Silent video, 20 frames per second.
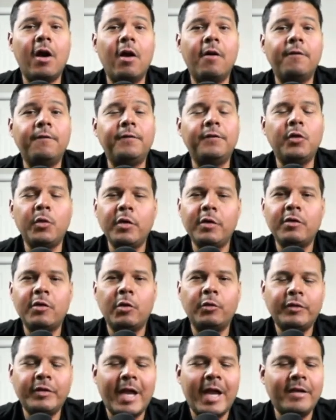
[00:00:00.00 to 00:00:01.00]
of doing
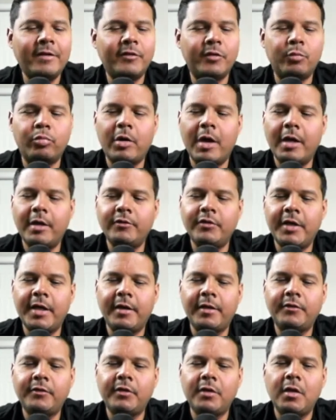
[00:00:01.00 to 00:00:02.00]
those kinds of
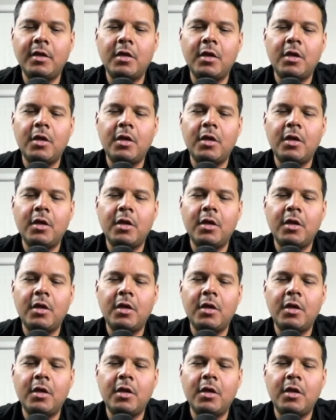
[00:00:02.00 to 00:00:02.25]
projects